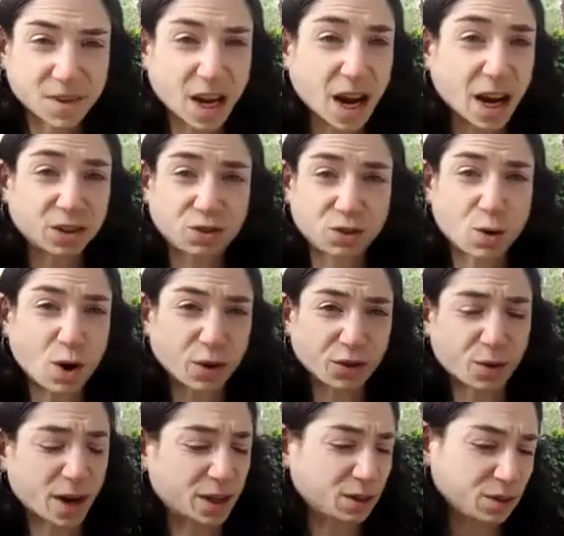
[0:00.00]
I do
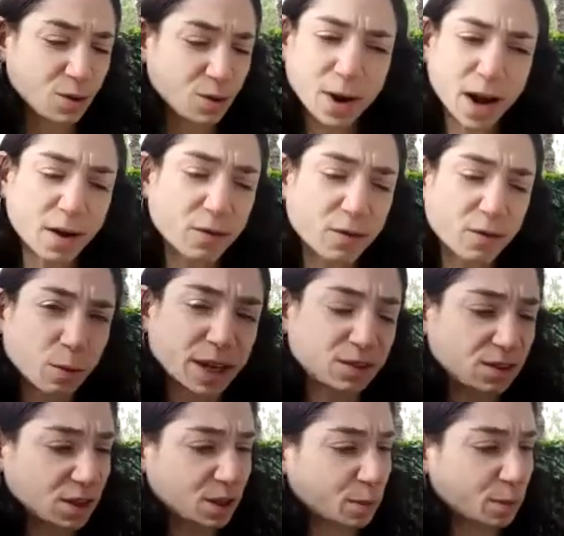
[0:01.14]
also, I know I have a blend
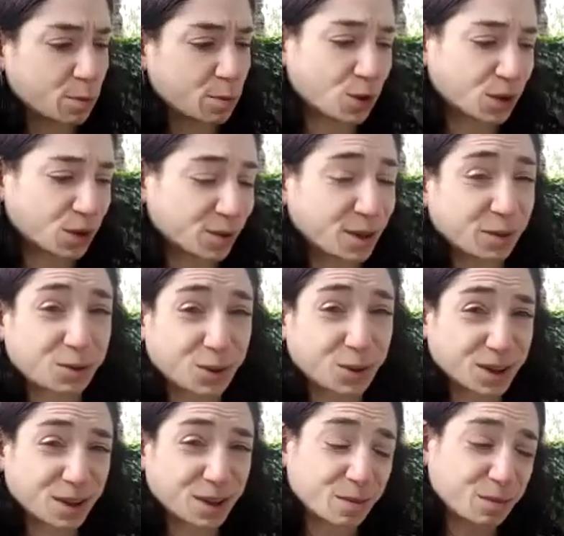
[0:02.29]
in my book. I would have to look
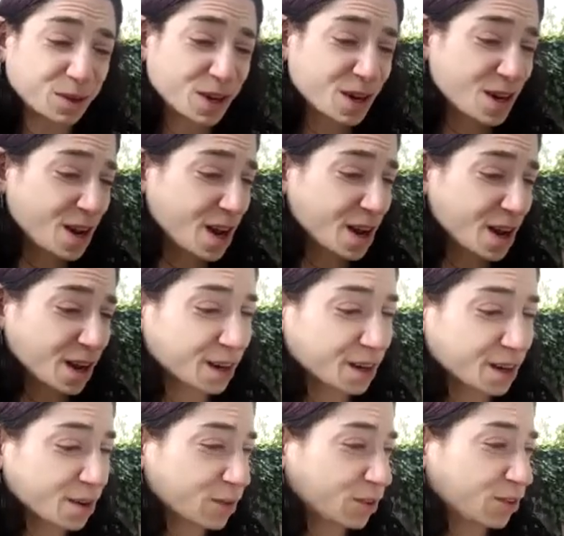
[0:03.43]
it up. I
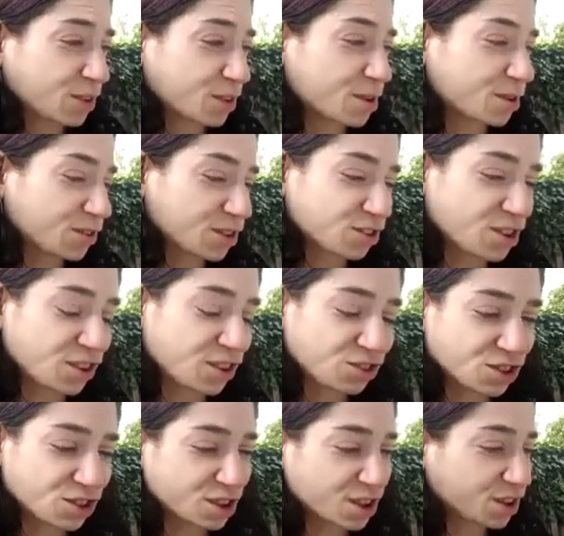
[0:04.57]
give a
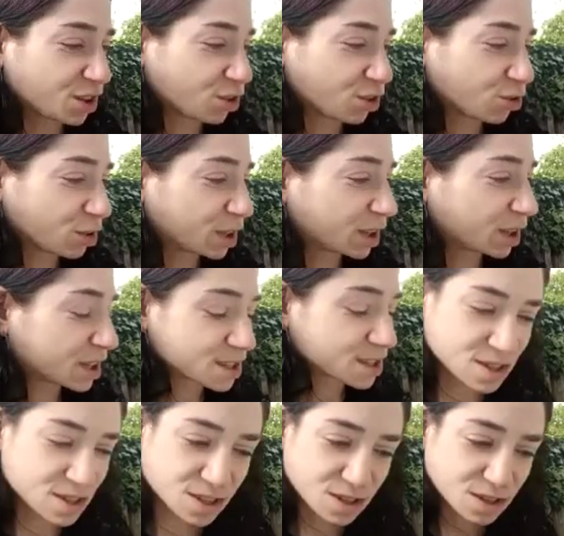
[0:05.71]
suggestion in the
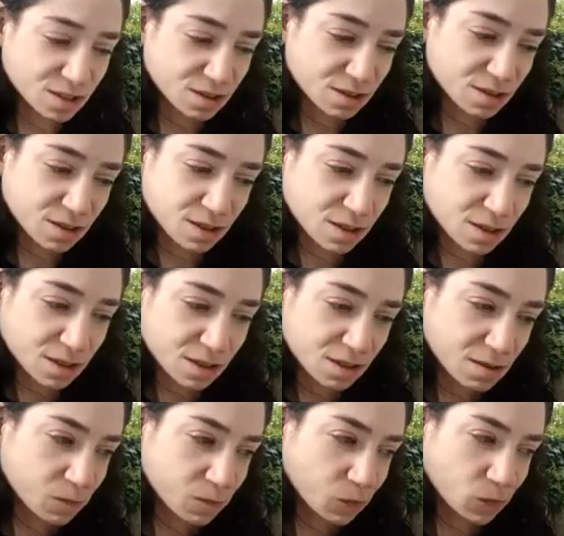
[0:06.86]
ingredients.
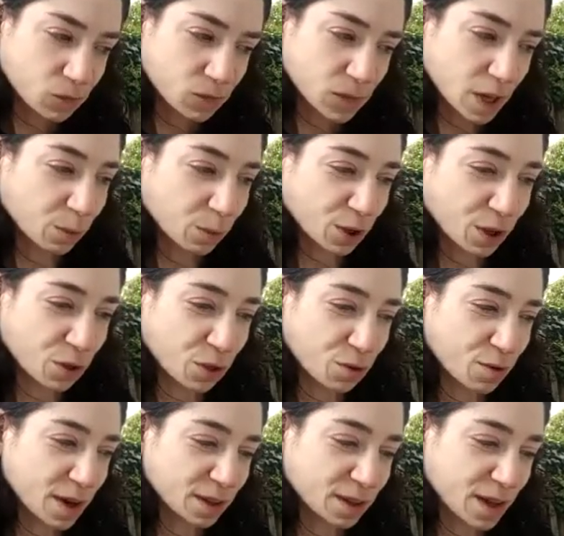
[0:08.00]
I'm looking through
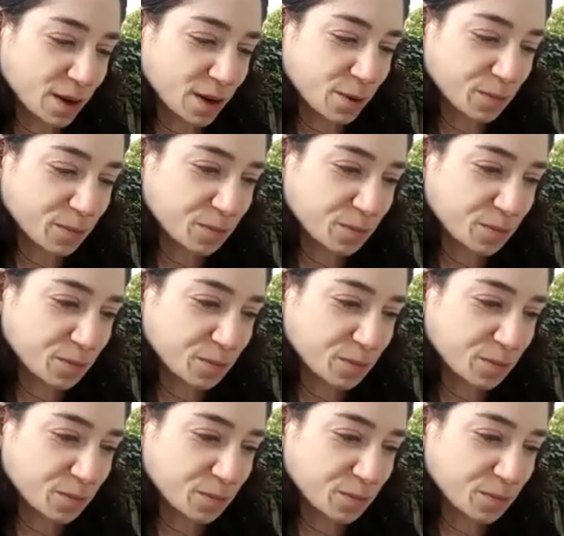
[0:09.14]
right now.